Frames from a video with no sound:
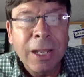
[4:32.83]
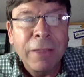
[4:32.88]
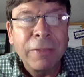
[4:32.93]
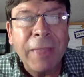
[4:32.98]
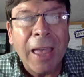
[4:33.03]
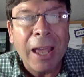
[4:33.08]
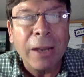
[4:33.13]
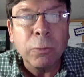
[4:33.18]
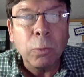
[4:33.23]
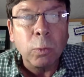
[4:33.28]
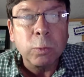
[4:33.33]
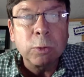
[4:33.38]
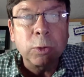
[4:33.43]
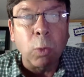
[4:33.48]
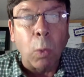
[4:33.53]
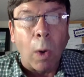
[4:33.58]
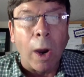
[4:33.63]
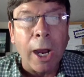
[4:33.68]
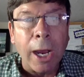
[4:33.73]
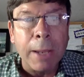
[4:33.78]
That's
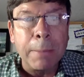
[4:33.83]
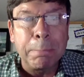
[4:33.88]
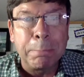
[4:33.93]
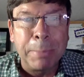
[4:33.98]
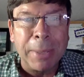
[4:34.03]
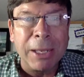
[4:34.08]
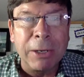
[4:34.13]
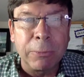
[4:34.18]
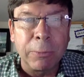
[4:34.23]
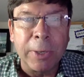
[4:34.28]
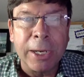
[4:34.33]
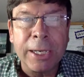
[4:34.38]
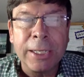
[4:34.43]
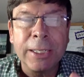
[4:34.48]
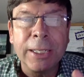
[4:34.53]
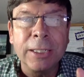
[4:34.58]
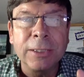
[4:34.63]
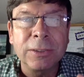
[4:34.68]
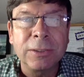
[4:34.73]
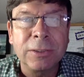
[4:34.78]
why bit rate
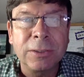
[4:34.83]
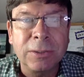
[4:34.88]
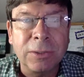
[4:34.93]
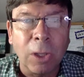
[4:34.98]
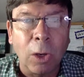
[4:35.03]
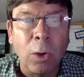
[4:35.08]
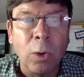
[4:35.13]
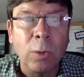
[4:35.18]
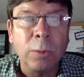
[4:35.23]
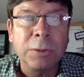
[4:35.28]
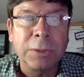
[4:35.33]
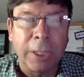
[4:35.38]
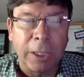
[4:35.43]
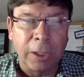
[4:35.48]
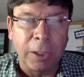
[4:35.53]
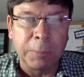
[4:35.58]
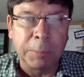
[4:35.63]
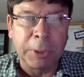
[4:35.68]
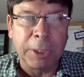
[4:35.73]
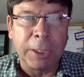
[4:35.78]
is so
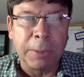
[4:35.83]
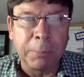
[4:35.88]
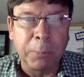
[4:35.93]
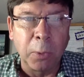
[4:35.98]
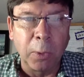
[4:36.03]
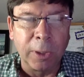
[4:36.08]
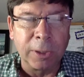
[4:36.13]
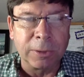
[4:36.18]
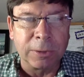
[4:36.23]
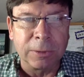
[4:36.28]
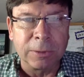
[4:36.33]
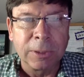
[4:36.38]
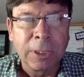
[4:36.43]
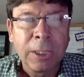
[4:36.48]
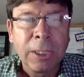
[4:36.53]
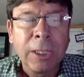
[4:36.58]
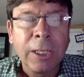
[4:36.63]
terribly important.